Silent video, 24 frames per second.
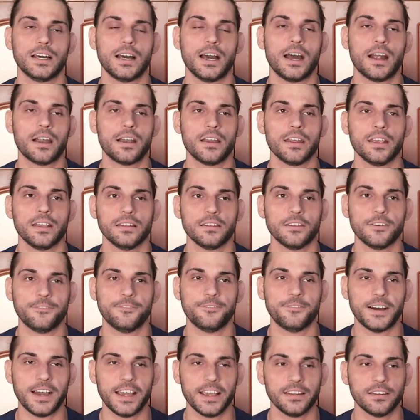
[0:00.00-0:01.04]
are in the
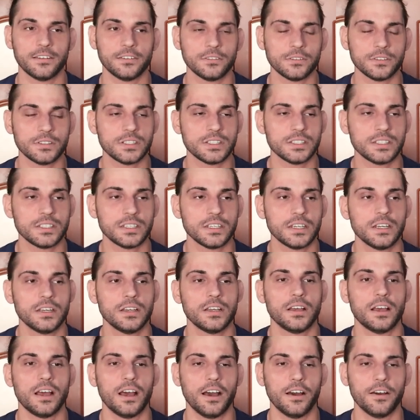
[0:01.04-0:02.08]
finals
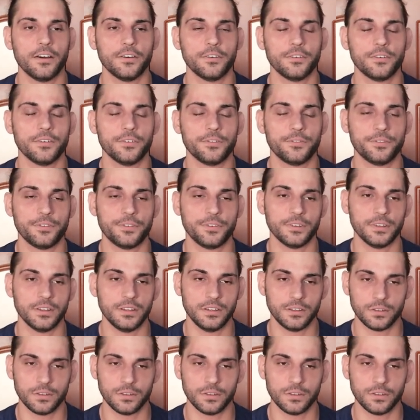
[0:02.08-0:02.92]
of